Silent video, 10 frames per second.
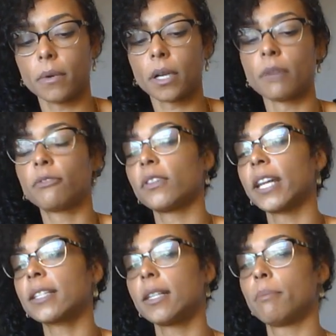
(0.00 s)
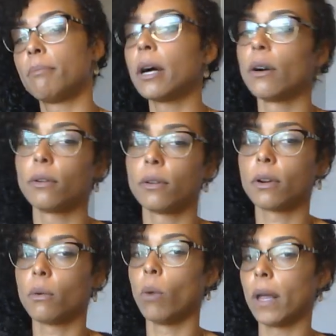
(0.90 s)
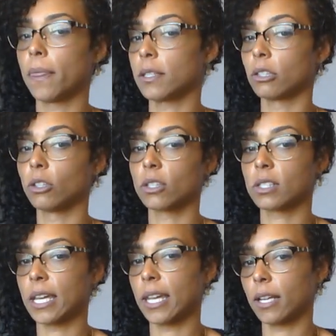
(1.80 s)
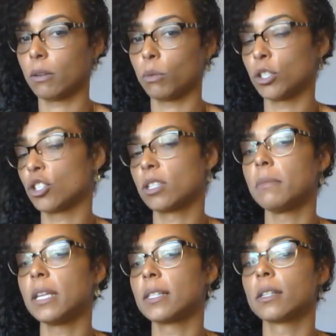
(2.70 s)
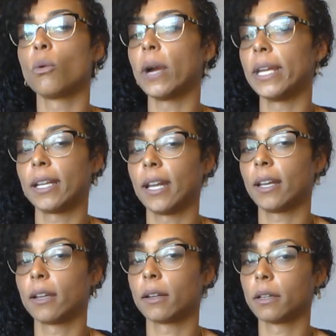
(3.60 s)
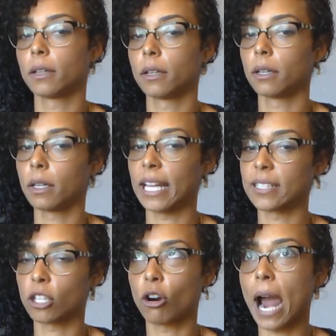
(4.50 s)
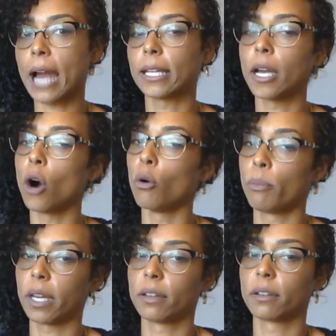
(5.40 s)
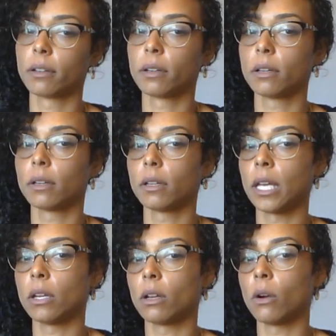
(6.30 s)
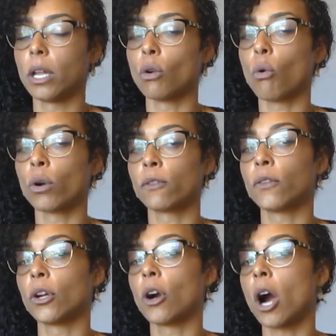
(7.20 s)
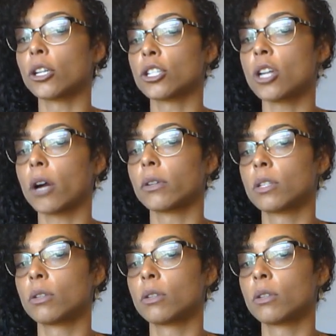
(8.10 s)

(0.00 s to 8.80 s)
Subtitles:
Conflicted about what this looks like, which to me is an awakening. It's a cracking open in order for your heart chakra